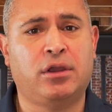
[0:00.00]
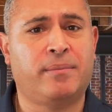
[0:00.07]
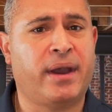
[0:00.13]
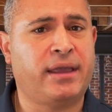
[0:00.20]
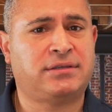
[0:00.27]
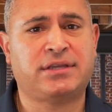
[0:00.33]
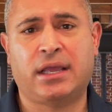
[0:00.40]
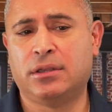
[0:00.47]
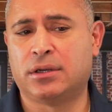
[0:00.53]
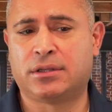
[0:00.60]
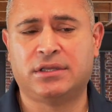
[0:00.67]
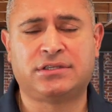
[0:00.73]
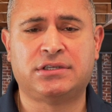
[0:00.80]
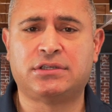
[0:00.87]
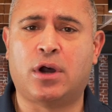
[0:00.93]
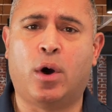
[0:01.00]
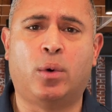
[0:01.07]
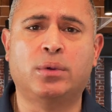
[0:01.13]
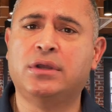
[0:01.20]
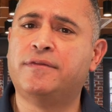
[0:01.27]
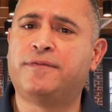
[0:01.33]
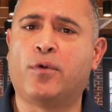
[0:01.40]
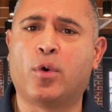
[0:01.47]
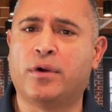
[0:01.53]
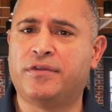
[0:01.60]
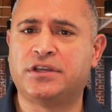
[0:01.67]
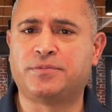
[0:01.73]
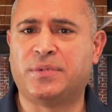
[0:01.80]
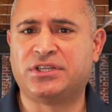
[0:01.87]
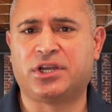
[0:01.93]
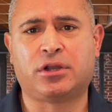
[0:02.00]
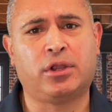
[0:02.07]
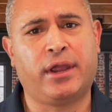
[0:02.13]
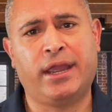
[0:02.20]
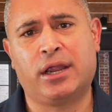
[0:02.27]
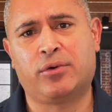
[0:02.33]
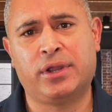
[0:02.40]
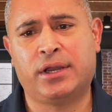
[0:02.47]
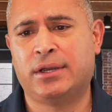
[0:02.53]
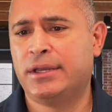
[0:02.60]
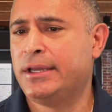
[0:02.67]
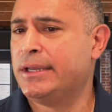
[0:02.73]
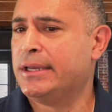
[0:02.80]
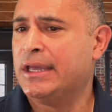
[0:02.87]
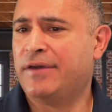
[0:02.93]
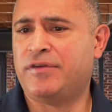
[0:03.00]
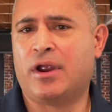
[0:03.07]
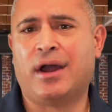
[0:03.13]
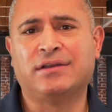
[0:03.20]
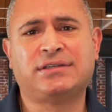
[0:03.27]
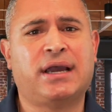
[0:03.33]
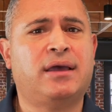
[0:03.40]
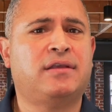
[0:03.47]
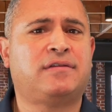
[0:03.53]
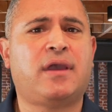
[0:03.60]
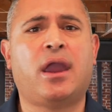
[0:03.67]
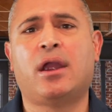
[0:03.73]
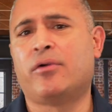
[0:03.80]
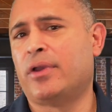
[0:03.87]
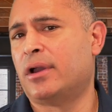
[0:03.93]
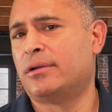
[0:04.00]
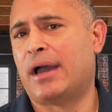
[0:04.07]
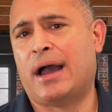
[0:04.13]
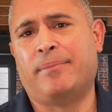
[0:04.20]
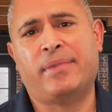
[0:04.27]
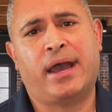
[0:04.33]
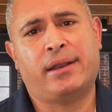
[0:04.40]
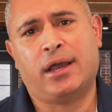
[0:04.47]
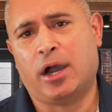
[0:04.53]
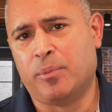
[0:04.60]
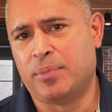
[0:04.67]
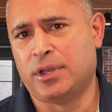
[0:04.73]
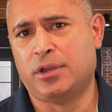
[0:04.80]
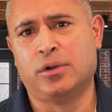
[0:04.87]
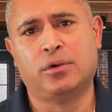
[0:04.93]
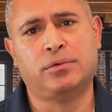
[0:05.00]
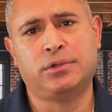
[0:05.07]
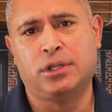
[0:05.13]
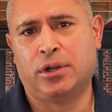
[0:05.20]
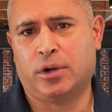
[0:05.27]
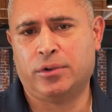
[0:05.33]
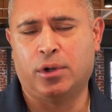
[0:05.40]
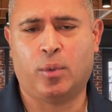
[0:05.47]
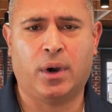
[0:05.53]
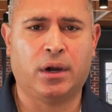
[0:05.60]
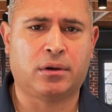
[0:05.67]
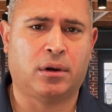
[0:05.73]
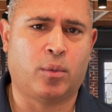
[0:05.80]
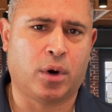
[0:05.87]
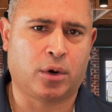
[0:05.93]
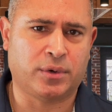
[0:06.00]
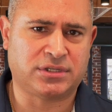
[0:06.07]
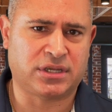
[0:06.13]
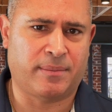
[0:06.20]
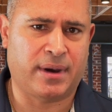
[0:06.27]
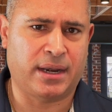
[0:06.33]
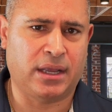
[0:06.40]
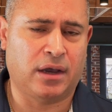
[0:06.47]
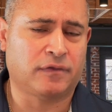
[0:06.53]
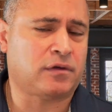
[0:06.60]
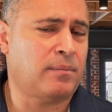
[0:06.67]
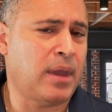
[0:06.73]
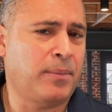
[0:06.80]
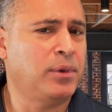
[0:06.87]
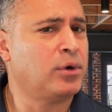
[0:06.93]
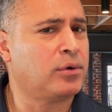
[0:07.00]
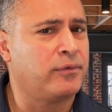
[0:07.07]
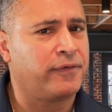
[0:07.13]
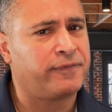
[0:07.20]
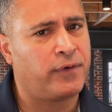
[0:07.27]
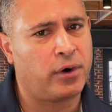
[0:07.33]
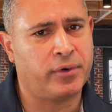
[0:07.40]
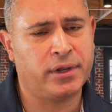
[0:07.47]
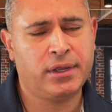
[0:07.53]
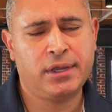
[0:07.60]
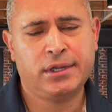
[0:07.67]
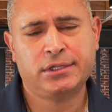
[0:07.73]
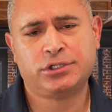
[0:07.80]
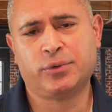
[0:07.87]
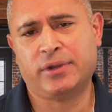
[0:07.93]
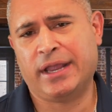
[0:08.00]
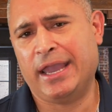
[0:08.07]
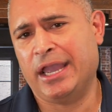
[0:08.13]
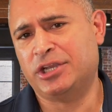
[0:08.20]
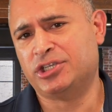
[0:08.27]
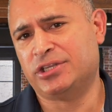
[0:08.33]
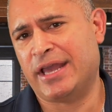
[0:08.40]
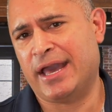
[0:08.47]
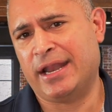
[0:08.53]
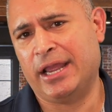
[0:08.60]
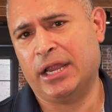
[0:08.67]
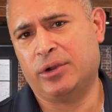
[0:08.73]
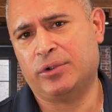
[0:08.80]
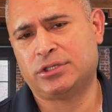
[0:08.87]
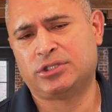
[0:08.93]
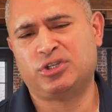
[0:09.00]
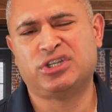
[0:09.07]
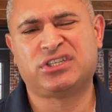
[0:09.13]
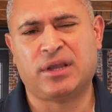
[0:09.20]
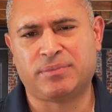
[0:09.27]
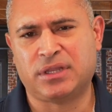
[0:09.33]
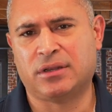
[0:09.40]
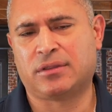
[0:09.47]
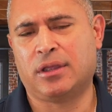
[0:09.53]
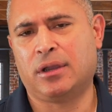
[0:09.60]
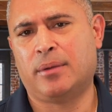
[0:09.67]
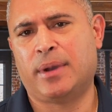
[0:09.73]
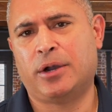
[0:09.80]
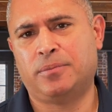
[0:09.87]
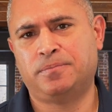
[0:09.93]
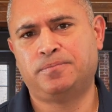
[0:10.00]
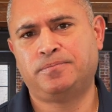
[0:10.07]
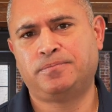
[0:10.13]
You might say, look, this is only for this particular area. If you're outside this area, I'm not helping you. You're welcome to work with somebody else, or maybe you could refer it to an agent in that area. So just something to think about.